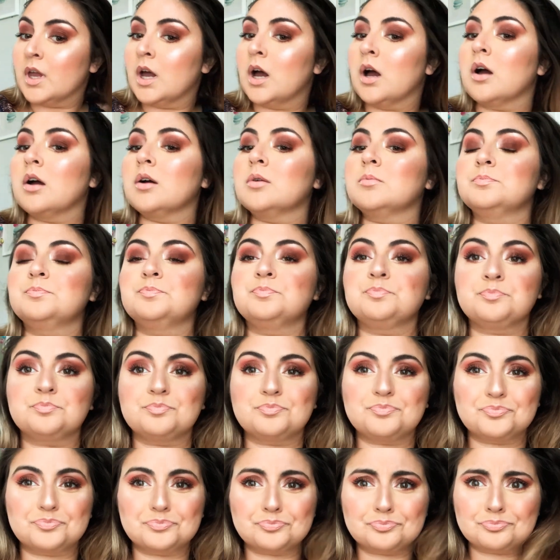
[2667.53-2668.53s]

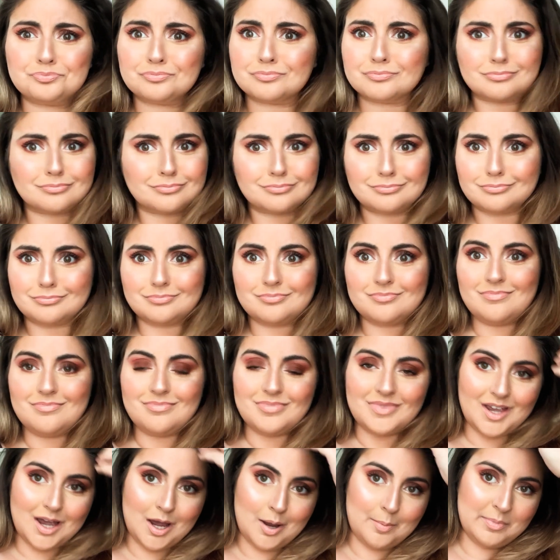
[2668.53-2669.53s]

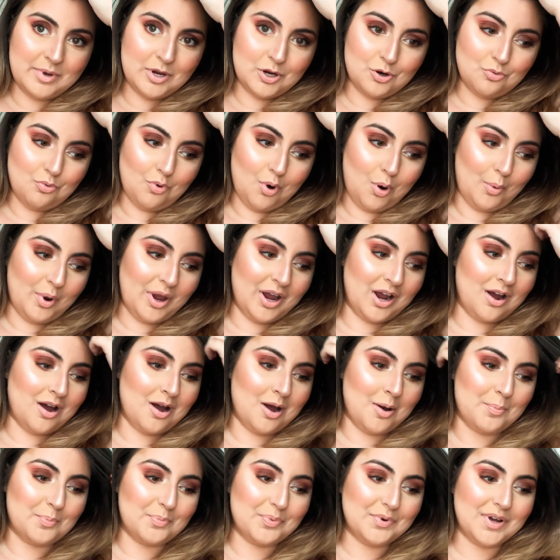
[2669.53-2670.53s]
I mean, growing
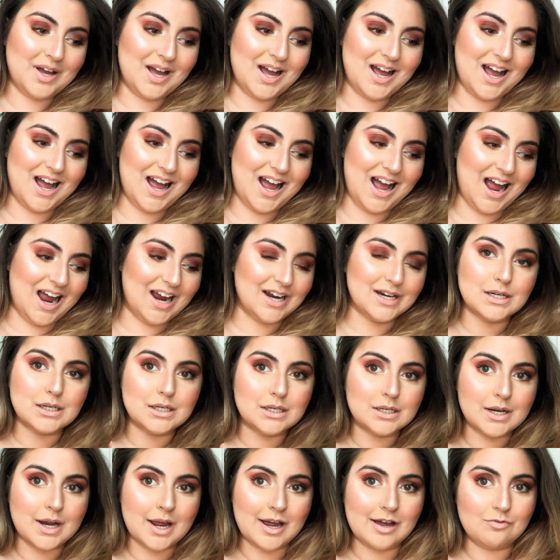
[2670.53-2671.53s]
up, I
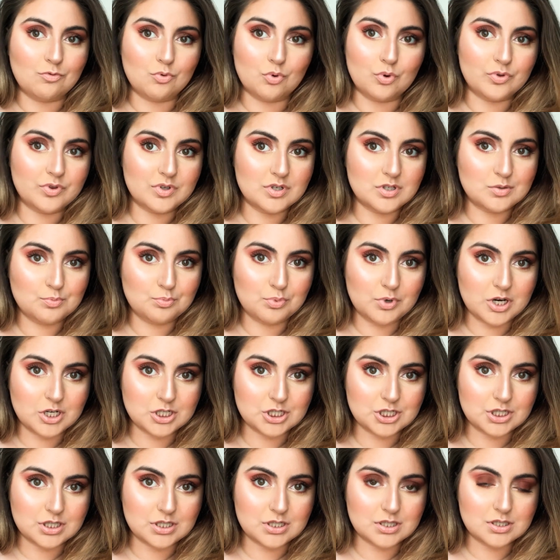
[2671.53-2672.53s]
didn't have all these
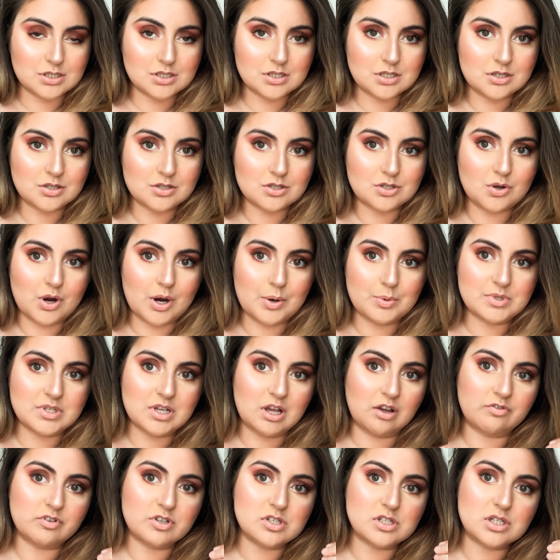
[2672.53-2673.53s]
brushes, so I was
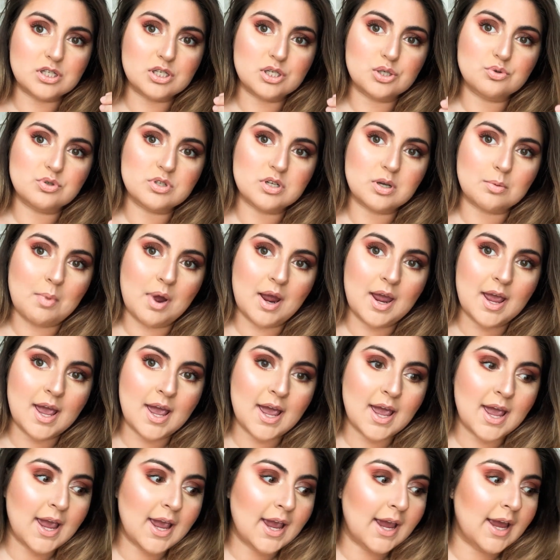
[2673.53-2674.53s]
obviously using my
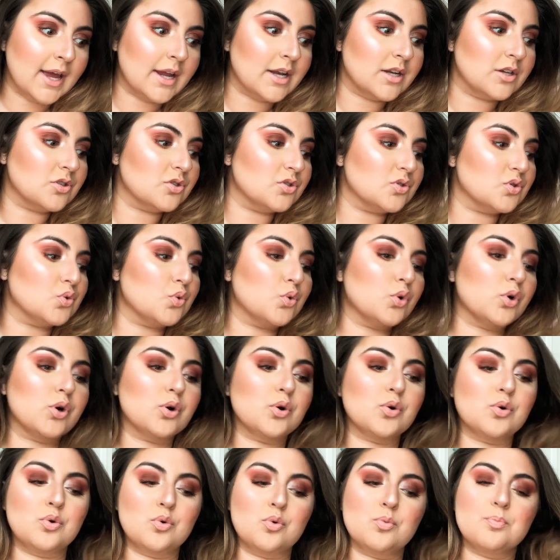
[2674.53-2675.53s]
hands,
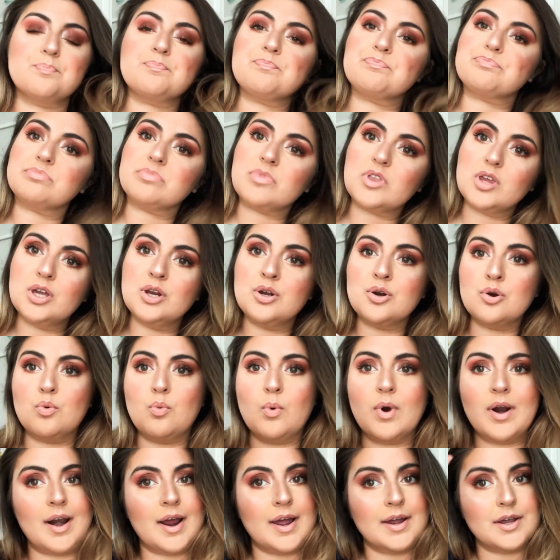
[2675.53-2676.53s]
or, you know,
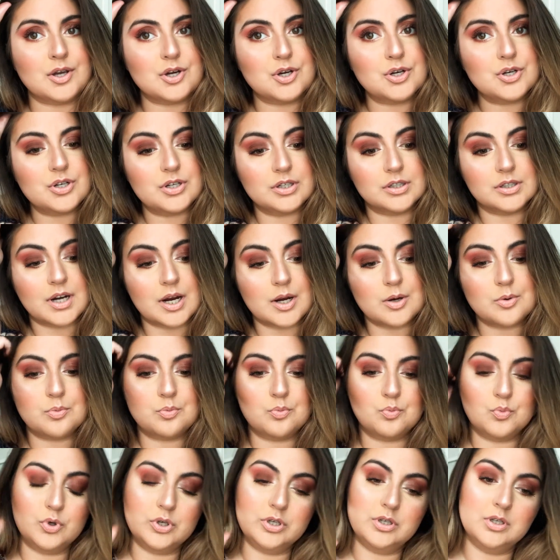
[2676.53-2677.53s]
when I could, I
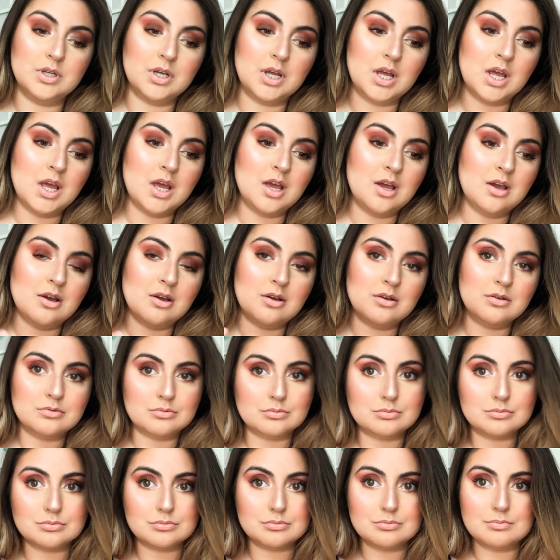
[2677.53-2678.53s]
would
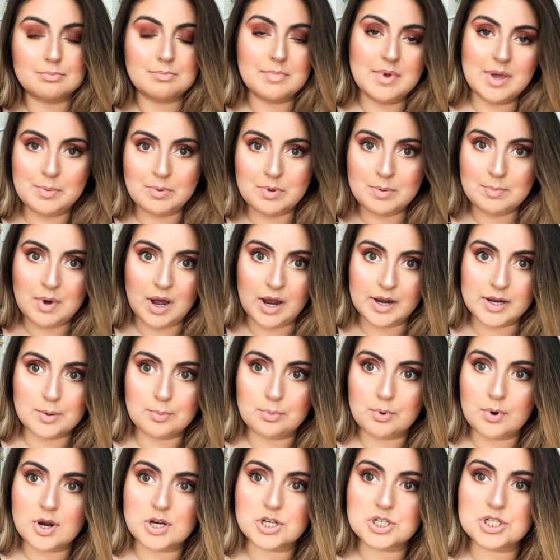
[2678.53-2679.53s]
maybe buy a
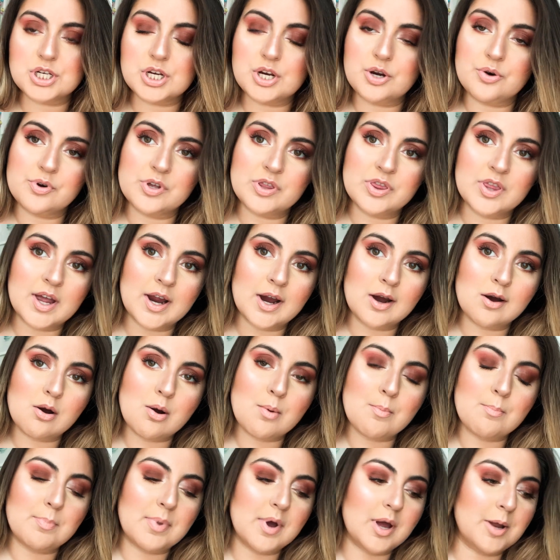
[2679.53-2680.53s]
brush here and
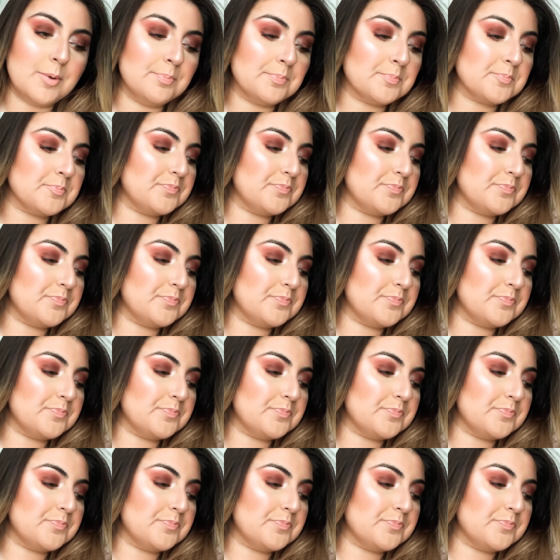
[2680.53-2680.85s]
there. But